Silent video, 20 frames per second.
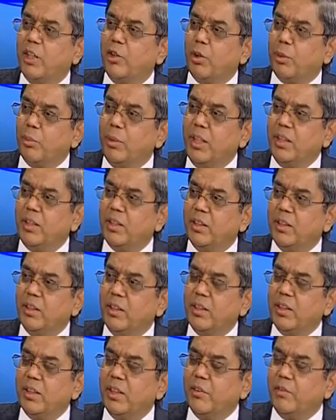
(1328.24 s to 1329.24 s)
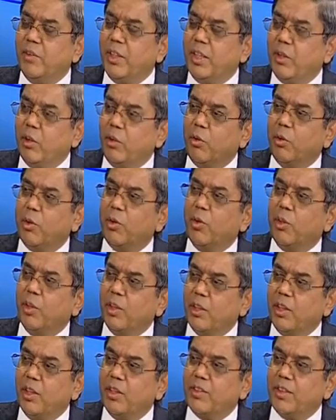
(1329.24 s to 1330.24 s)
government. The way
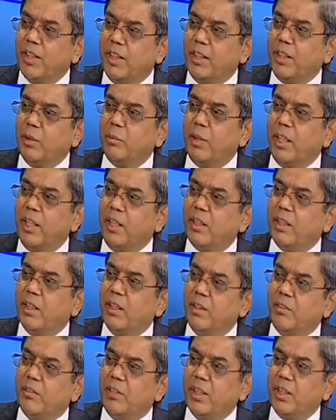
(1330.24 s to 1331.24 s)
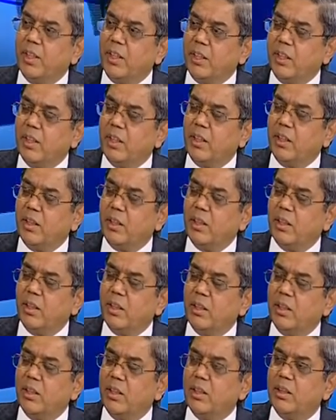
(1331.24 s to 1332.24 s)
overall sentiment and
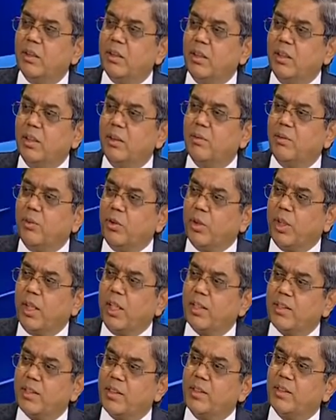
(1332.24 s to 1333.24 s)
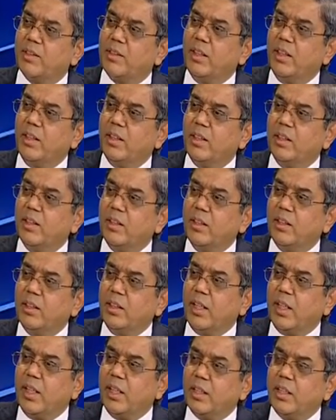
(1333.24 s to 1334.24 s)
the forecast is there,
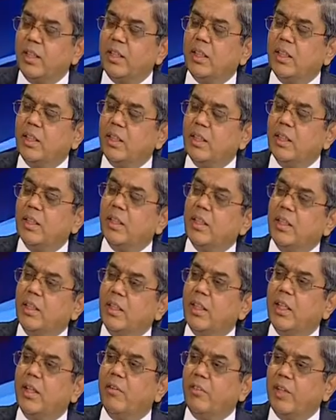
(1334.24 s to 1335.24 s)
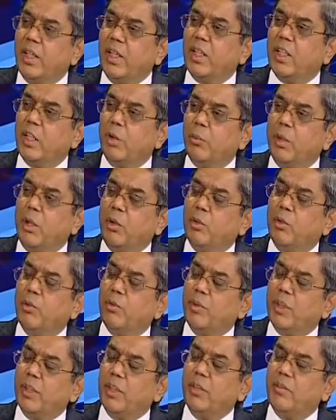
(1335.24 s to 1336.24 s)
I think India will come
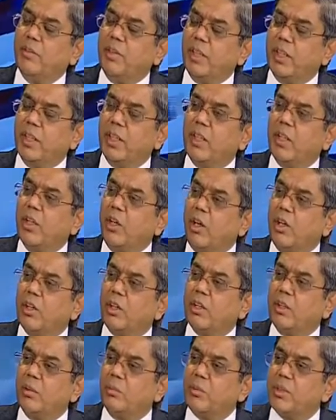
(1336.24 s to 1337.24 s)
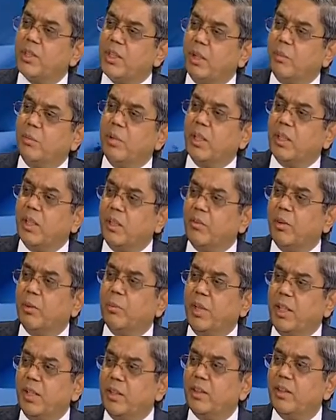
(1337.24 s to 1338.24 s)
out with a very long-term stable
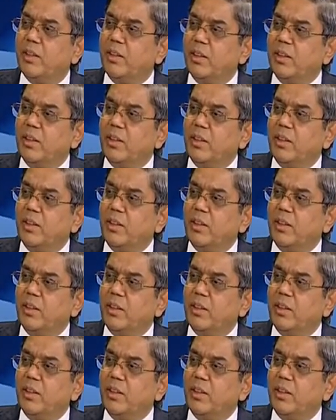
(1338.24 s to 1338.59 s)
government,